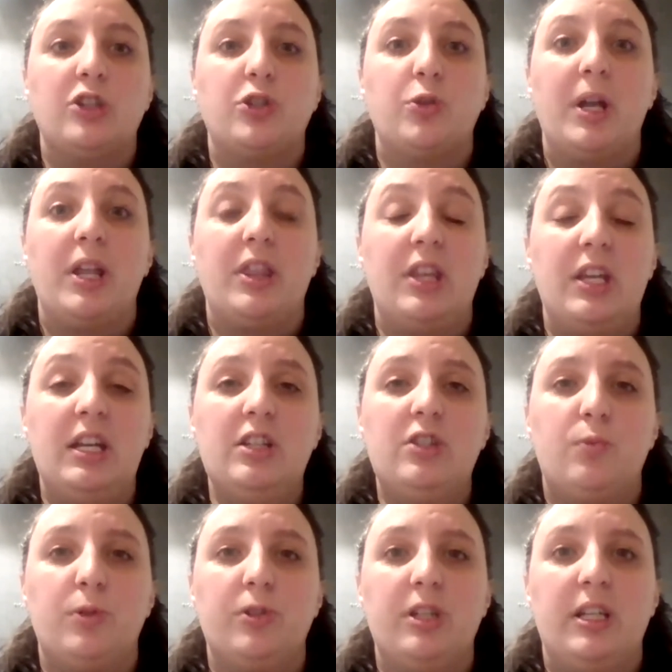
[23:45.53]
So I think it's
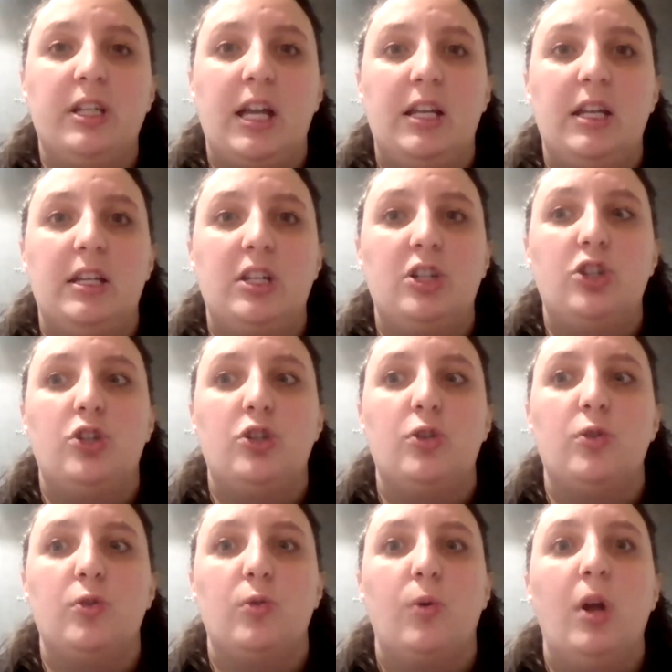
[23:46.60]
really getting
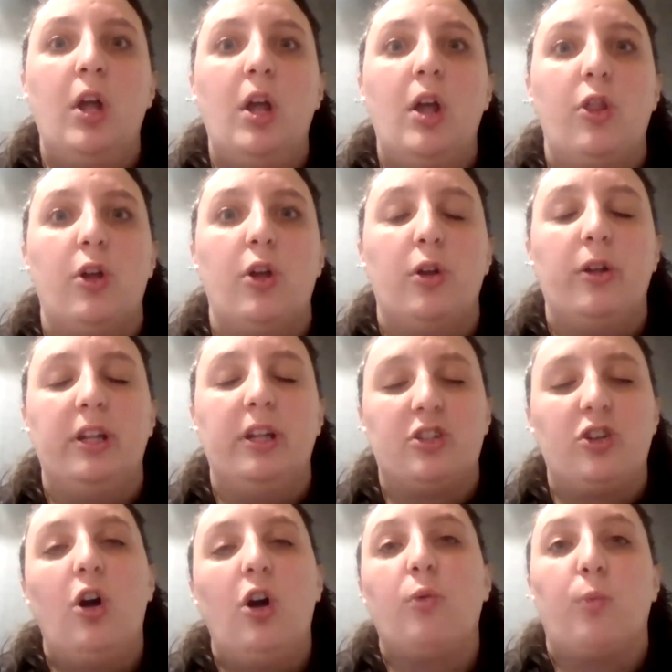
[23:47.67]
into it's
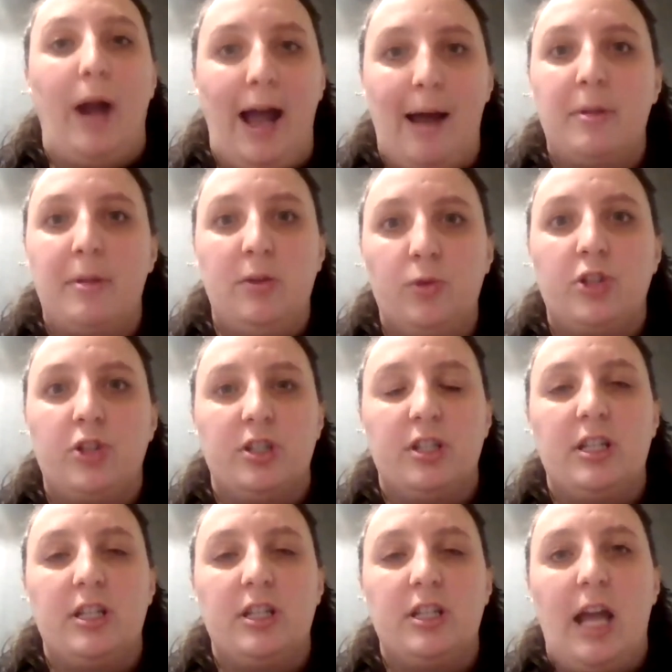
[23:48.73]
called Rabbit, which is
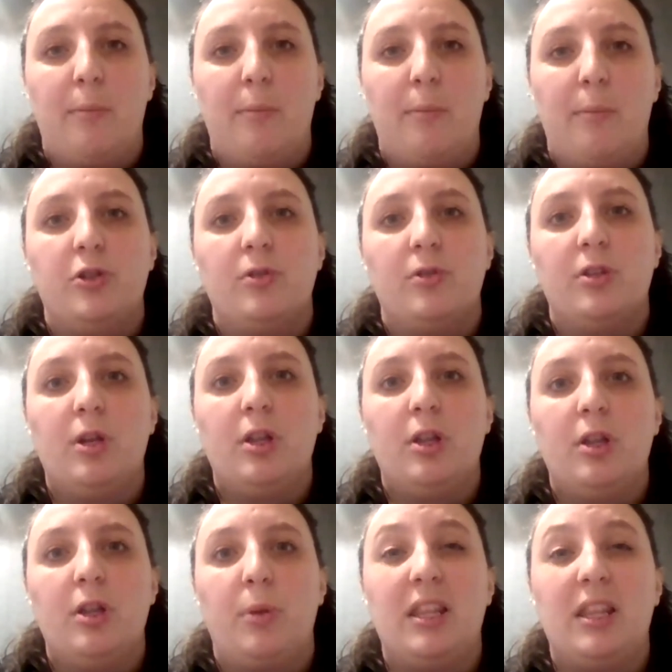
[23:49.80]
the app we do this with,
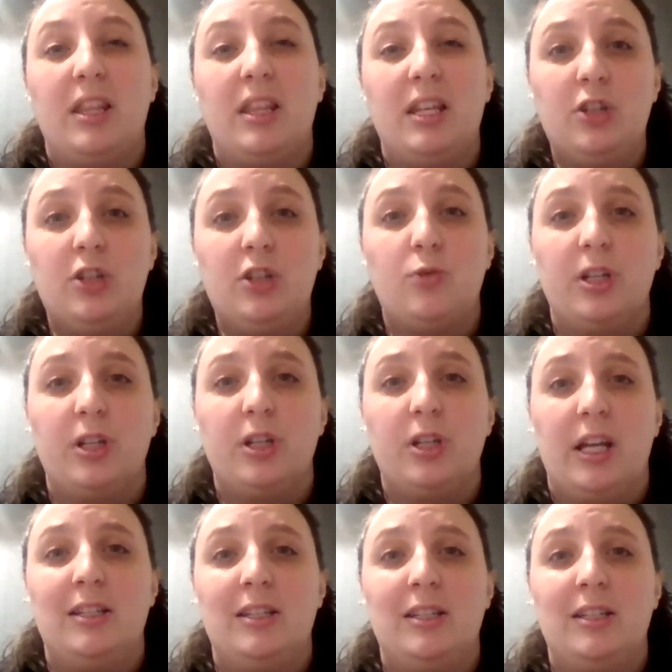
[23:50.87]
but I think it's really
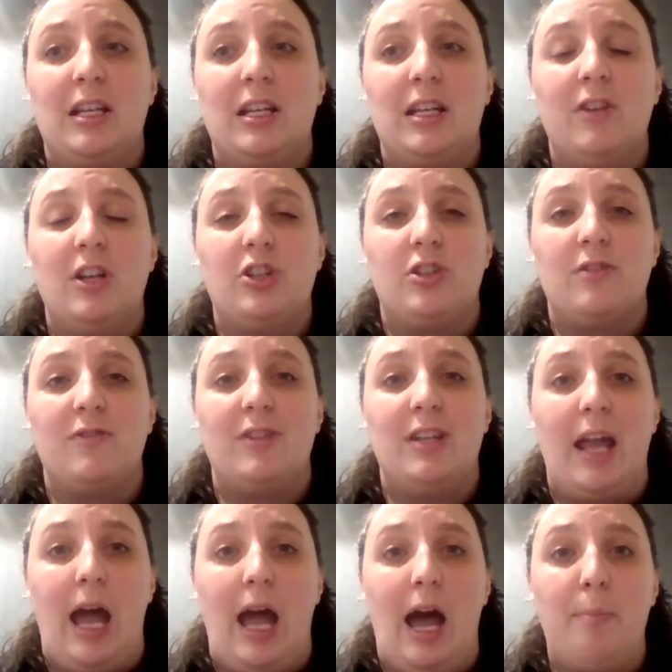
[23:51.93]
getting into the innovation of the
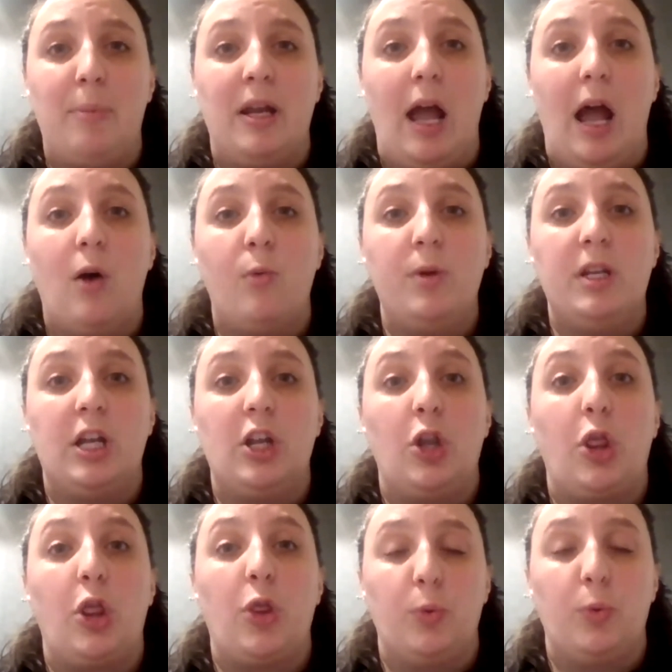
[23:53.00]
app and how we can,
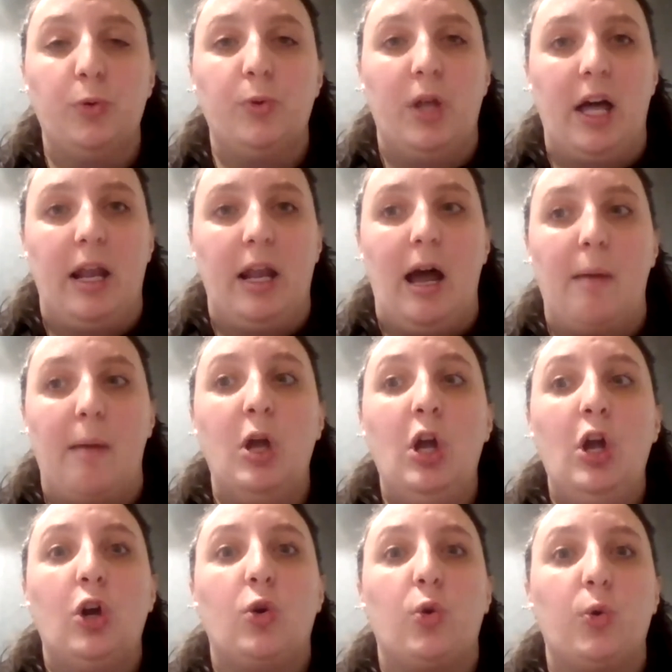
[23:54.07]
through that app,
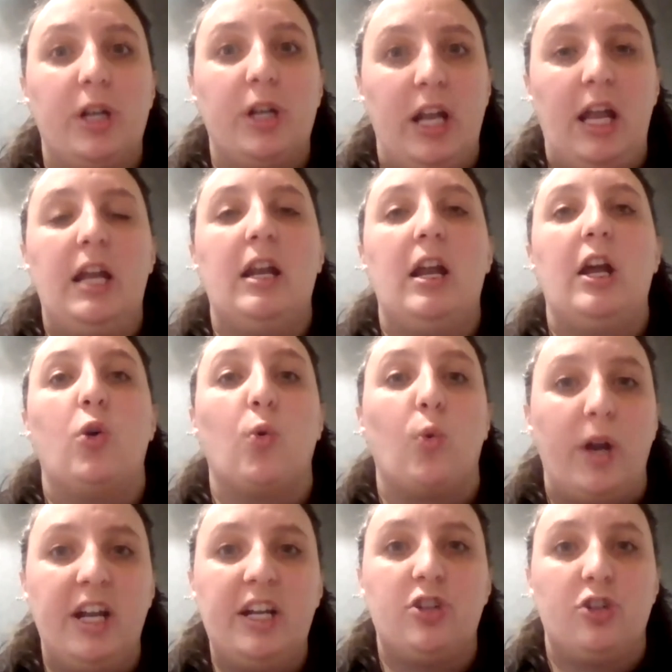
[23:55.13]
create a
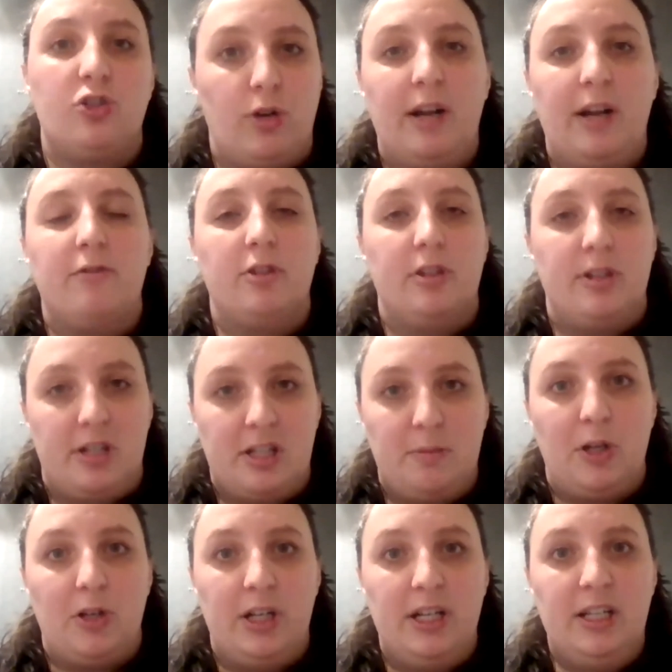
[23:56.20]
great driver
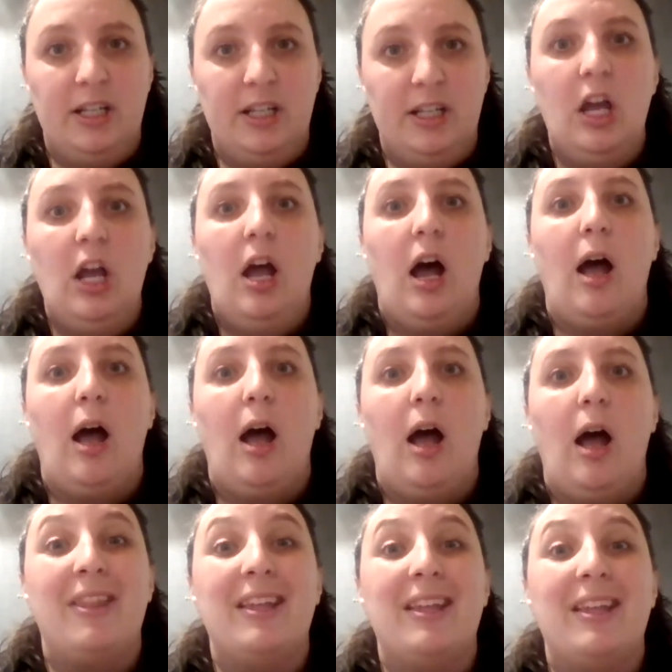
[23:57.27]
experience
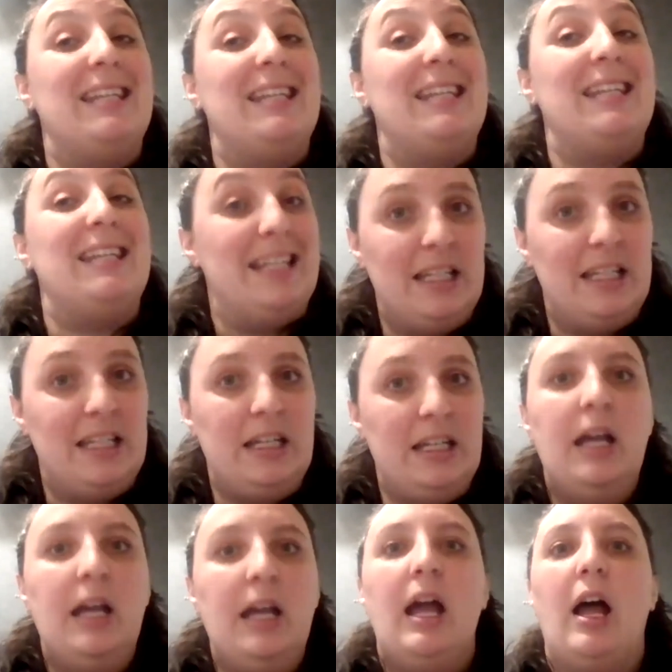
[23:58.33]
that's easy
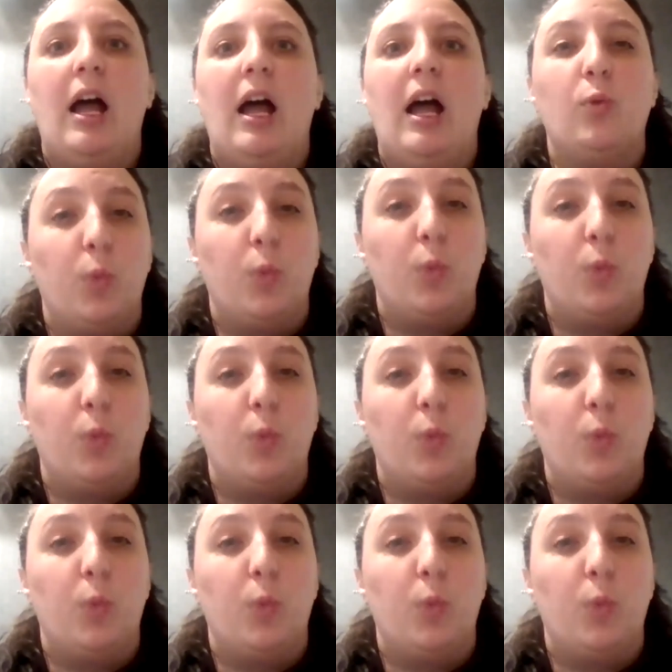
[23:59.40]
and